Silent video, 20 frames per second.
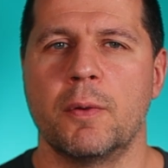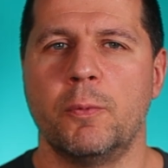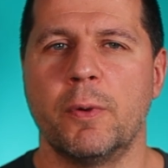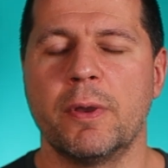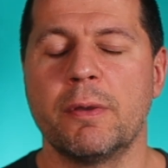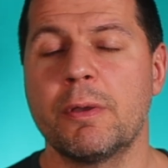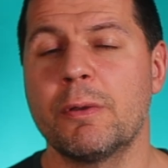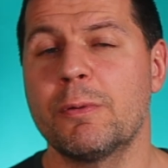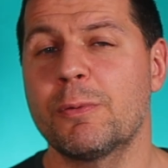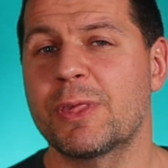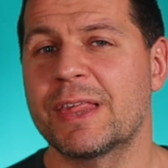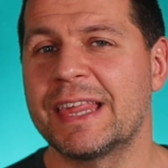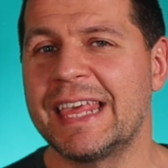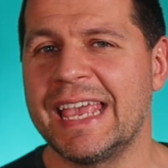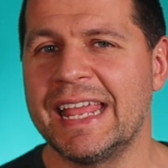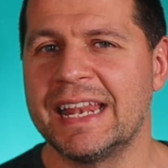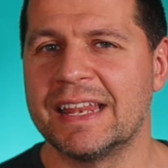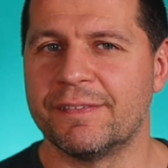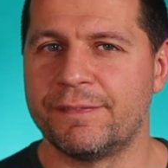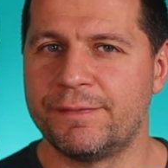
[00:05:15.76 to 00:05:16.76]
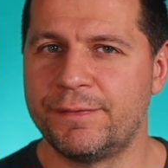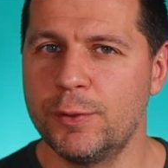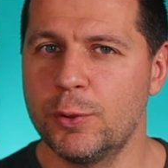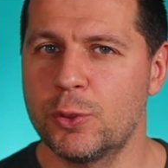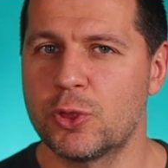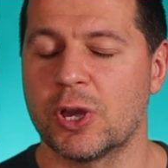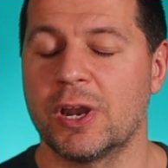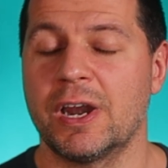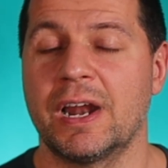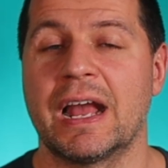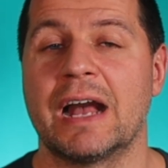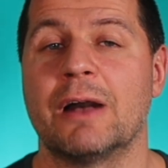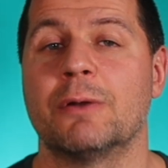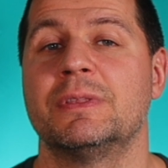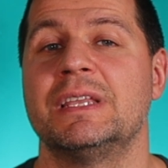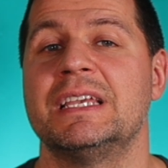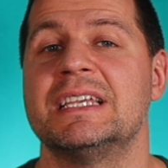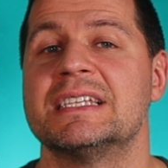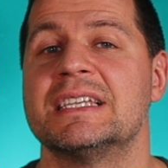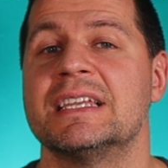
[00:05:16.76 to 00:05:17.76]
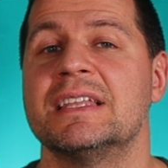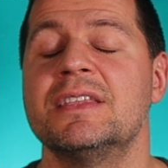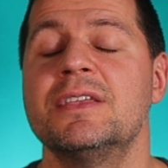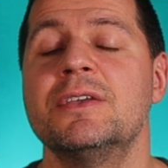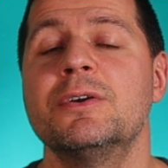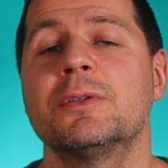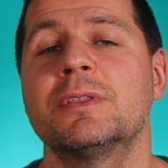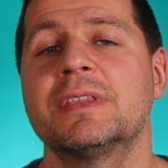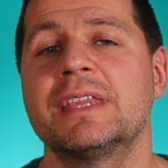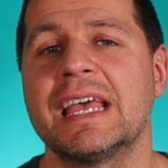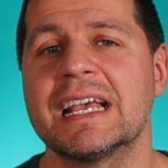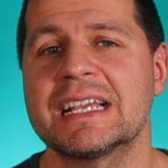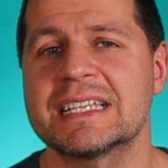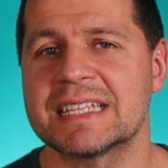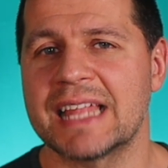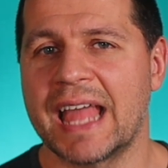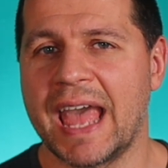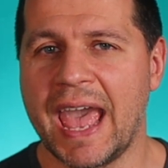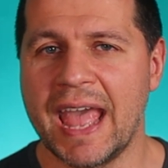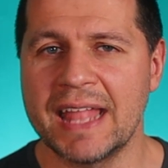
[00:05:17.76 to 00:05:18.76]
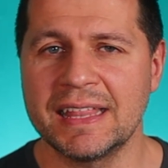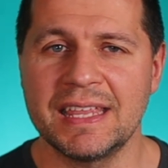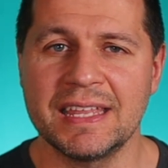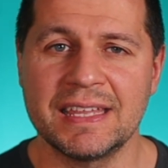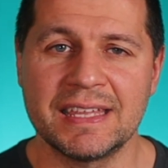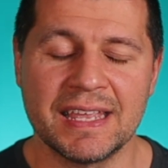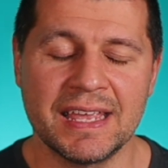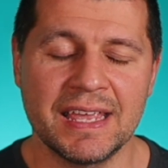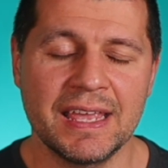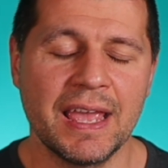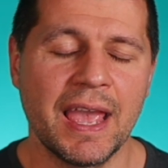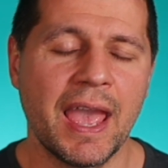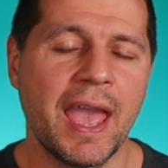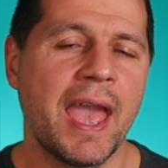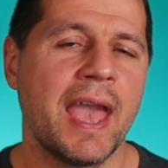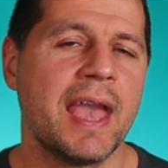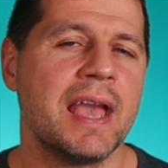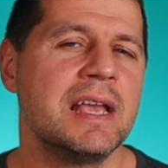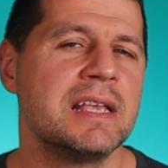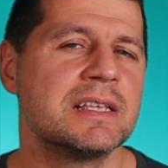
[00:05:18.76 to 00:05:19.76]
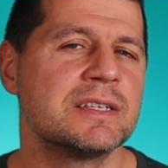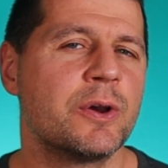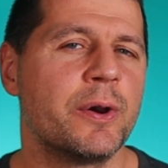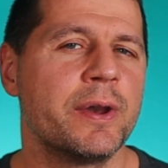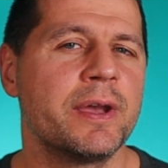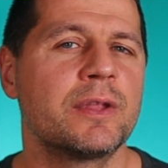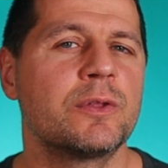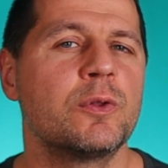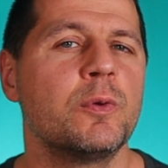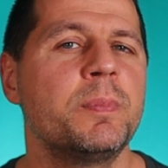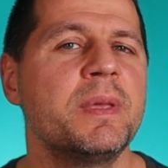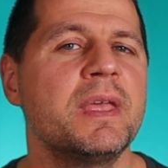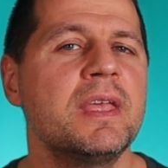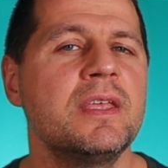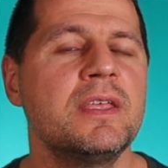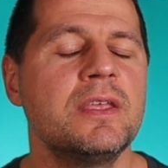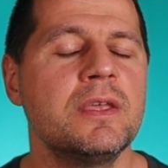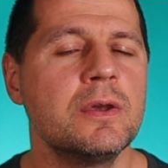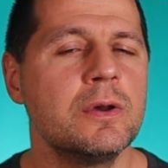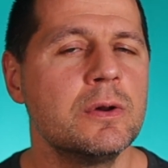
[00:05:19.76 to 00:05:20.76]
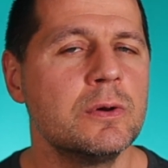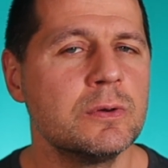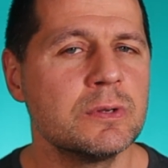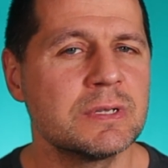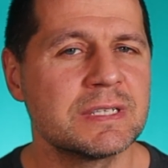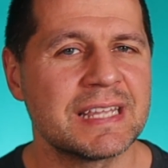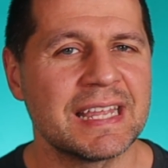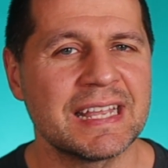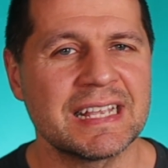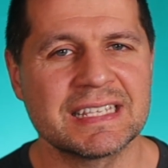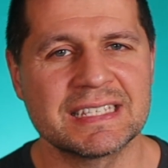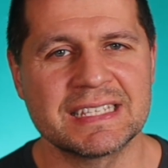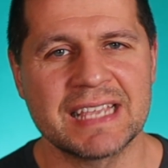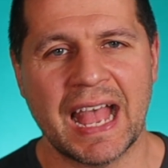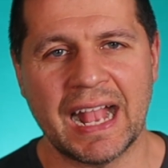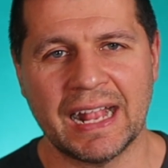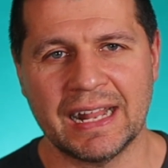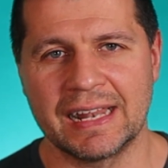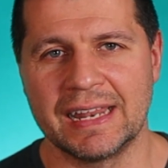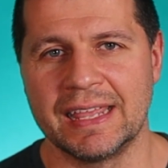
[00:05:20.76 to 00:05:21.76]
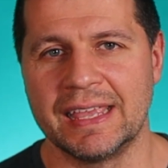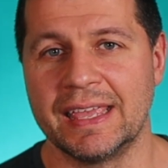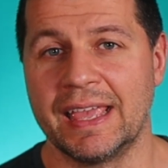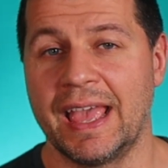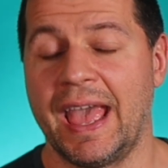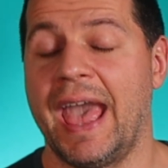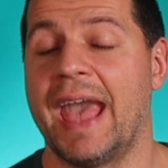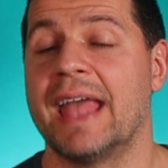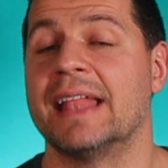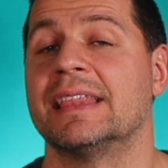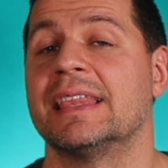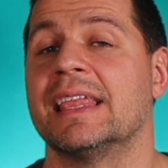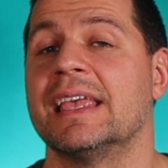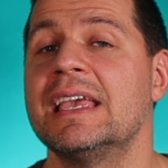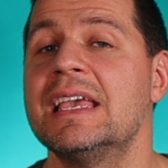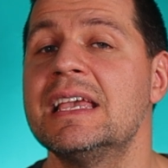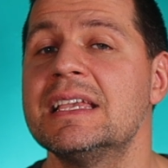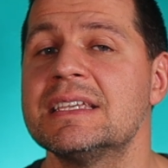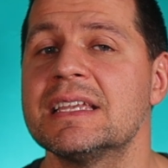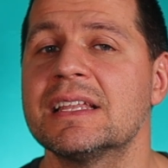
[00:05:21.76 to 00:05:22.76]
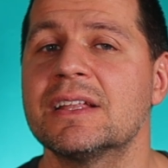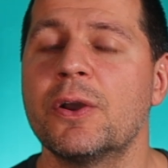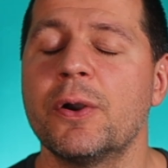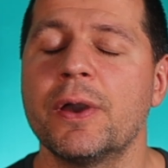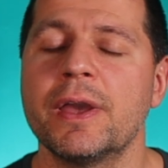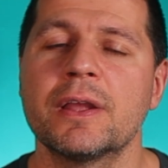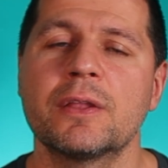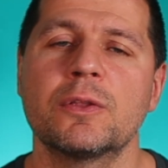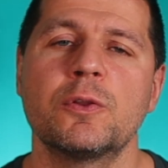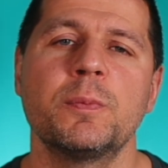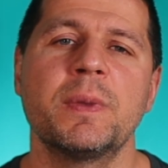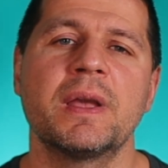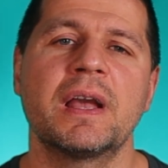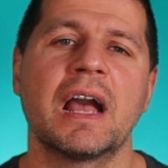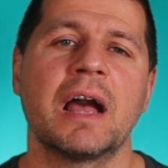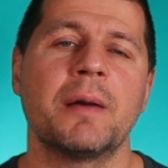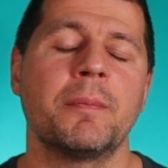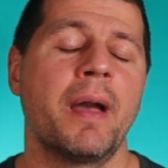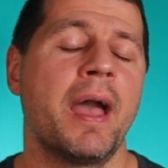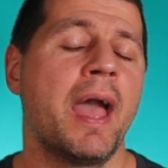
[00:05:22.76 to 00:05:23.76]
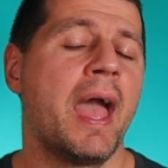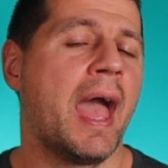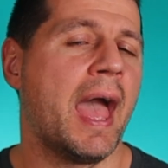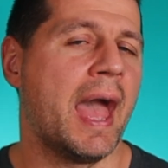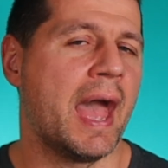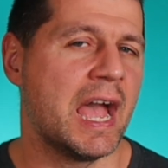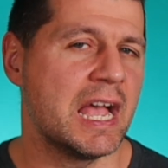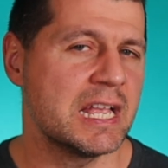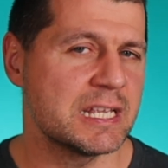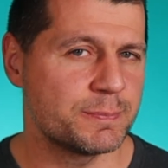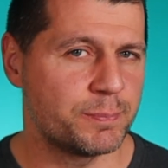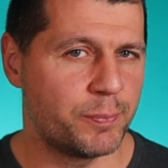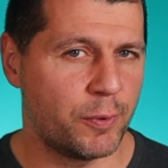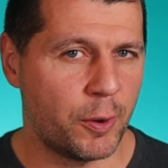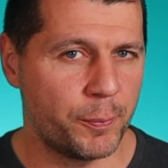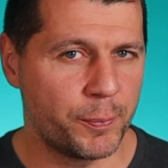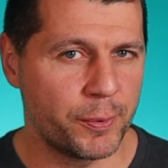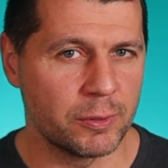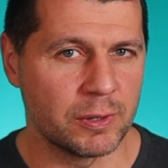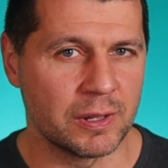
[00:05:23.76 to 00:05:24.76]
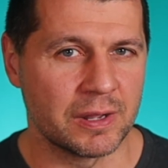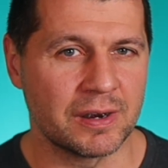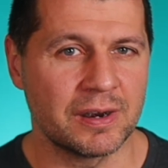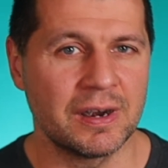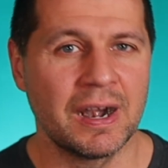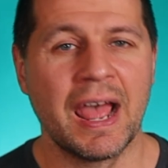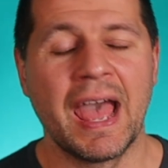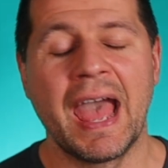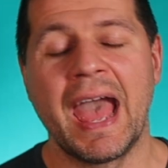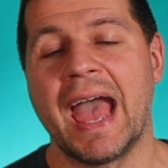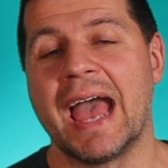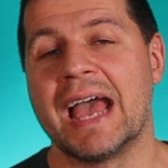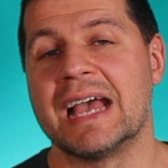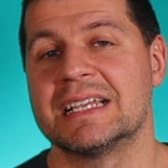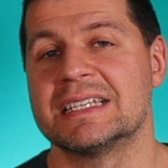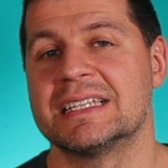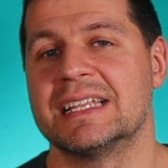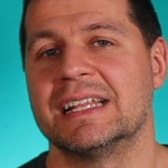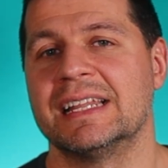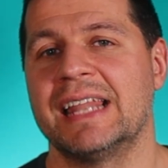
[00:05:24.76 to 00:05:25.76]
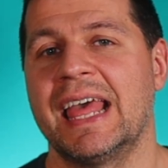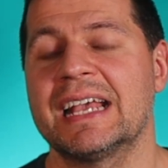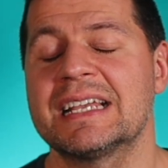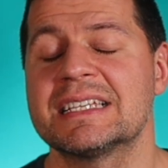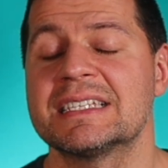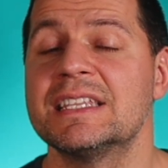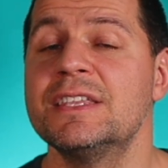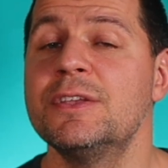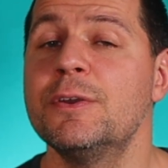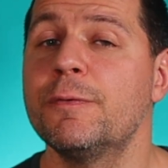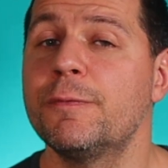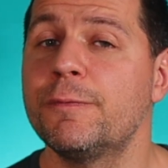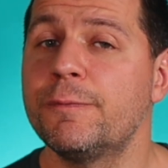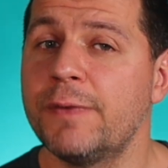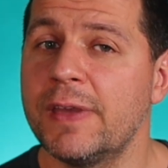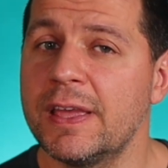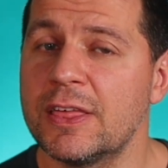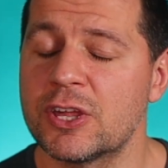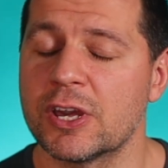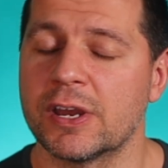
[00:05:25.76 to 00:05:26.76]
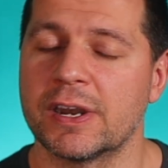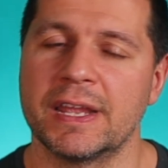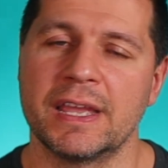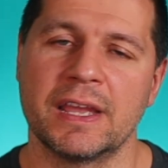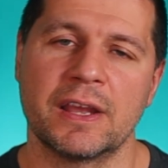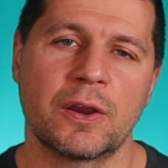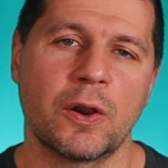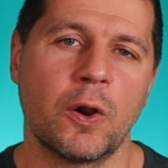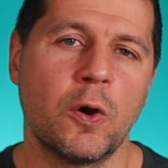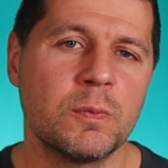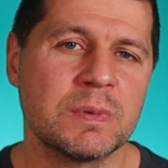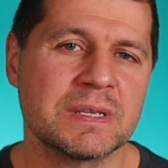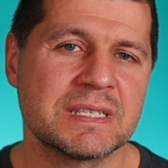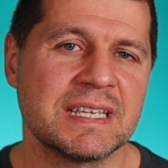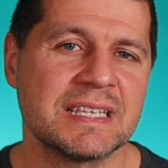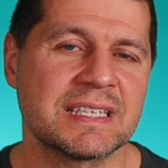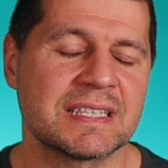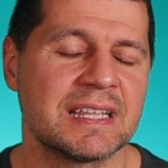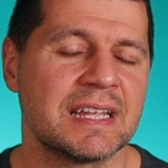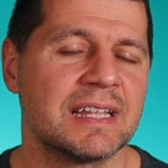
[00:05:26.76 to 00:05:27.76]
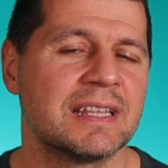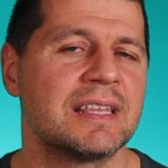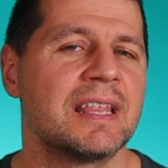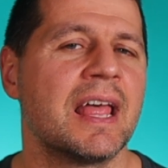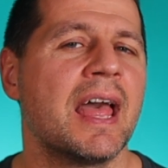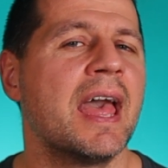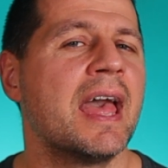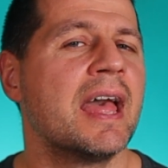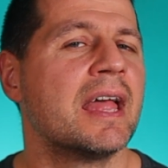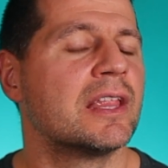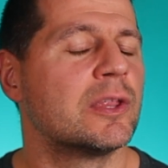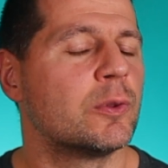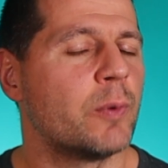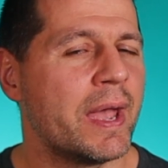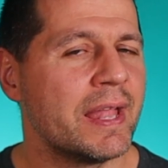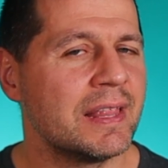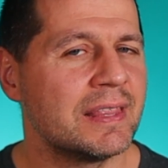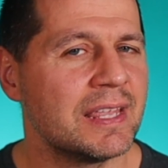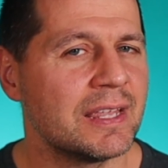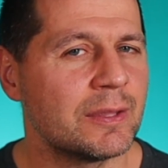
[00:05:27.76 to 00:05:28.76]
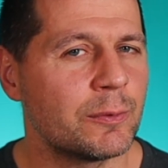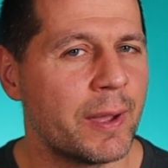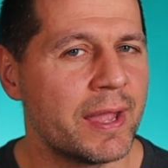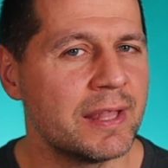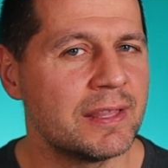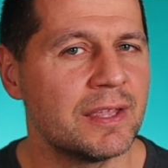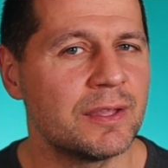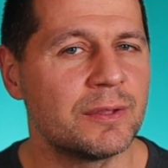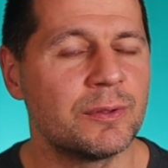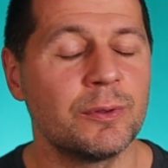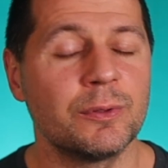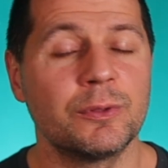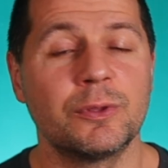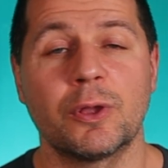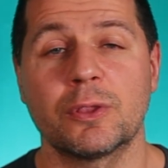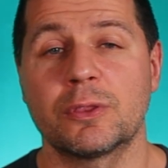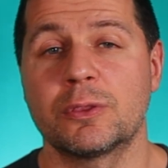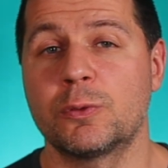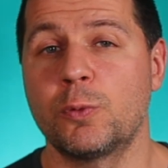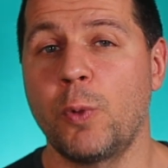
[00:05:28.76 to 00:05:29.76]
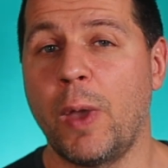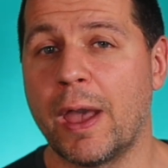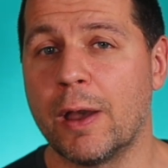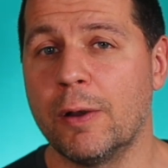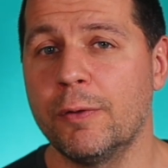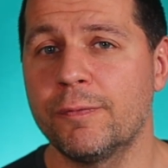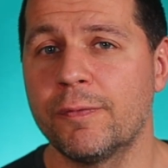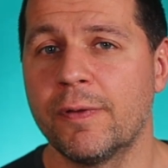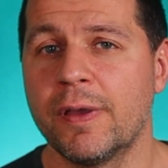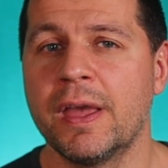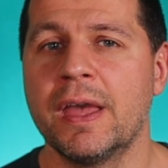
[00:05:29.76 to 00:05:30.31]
We will see in the future how this new text entity is going to be used exactly and is it going to become as popular as the next new feature in Home Assistant 2022.12